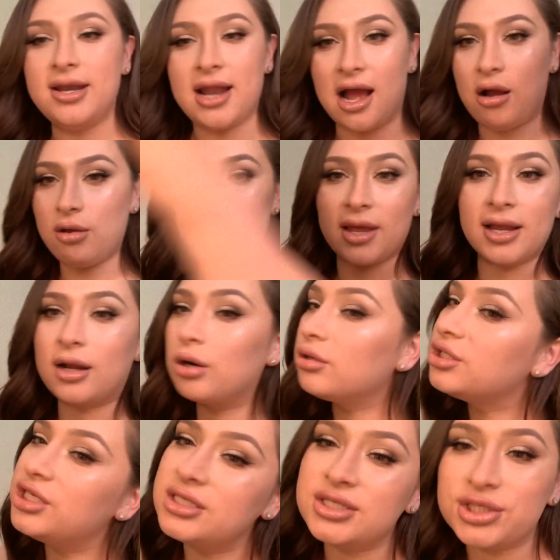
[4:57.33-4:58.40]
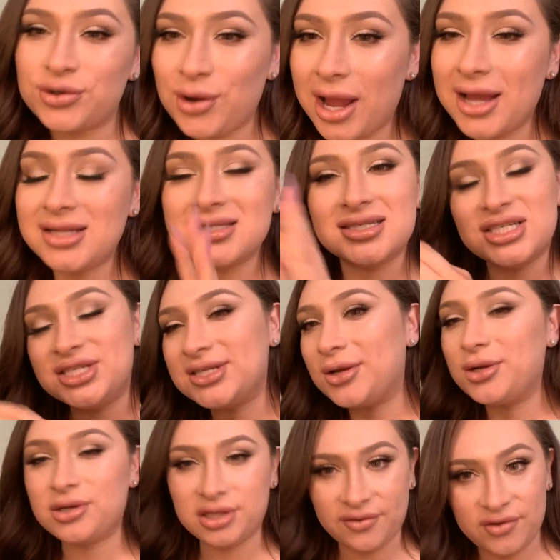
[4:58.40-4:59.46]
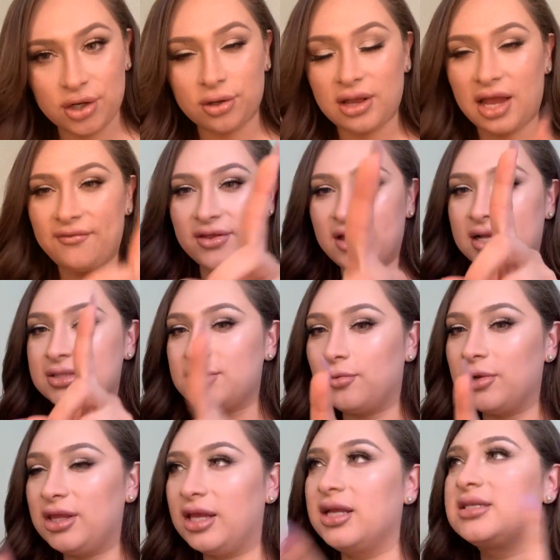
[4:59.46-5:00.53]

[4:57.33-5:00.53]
transgender. now I'm like, girl, she's trans and she's out here living her life. And that's the one thing.